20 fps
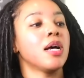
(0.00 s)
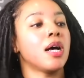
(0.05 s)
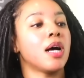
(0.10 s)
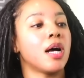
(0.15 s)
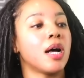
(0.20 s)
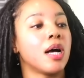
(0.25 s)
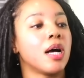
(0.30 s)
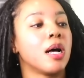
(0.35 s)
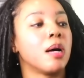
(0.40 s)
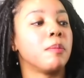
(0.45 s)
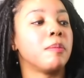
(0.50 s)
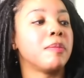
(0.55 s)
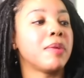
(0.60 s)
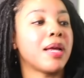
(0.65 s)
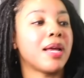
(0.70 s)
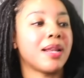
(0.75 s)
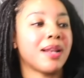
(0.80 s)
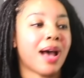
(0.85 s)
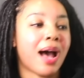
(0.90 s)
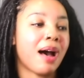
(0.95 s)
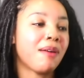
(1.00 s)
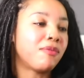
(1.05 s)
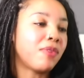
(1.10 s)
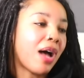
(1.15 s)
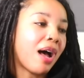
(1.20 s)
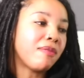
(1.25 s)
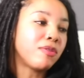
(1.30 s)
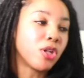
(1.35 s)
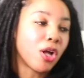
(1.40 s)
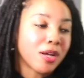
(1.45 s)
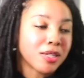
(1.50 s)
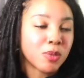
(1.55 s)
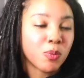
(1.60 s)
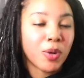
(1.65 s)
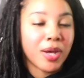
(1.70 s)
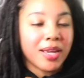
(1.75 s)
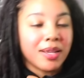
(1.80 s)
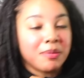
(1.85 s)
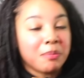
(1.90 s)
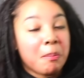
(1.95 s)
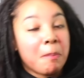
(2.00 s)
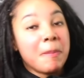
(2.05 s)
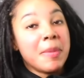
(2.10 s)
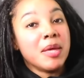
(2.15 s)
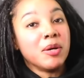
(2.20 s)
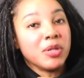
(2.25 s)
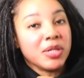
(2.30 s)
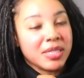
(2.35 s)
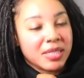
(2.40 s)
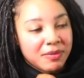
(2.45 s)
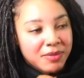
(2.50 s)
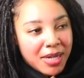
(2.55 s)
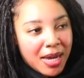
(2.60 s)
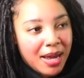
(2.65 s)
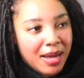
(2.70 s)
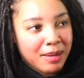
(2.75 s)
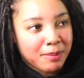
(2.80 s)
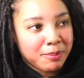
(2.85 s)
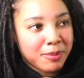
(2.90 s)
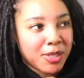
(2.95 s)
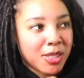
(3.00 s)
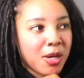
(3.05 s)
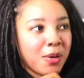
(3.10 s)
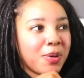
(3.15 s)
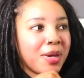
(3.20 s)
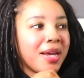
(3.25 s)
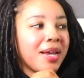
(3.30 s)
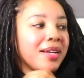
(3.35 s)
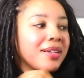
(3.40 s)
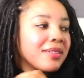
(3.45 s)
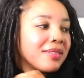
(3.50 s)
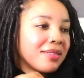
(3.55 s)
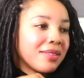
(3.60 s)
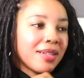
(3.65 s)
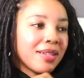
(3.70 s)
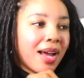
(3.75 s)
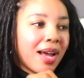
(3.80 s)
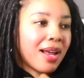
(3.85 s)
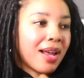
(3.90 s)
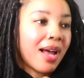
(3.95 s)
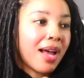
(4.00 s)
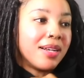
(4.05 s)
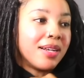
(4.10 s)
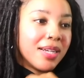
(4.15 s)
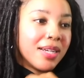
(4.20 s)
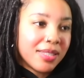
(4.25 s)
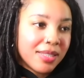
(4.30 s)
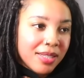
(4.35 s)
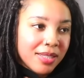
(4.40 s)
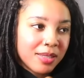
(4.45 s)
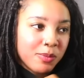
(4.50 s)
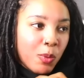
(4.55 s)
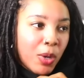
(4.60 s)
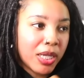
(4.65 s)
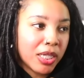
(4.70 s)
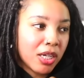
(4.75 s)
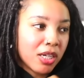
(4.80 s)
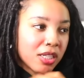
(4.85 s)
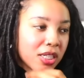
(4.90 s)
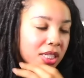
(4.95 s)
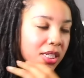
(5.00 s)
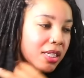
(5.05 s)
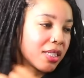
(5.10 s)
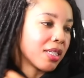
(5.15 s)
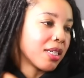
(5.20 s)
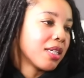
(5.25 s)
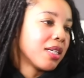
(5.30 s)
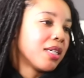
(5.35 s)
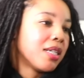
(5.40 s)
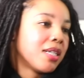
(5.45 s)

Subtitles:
And I've lost weight millions of times, okay? I does this weight loss shit.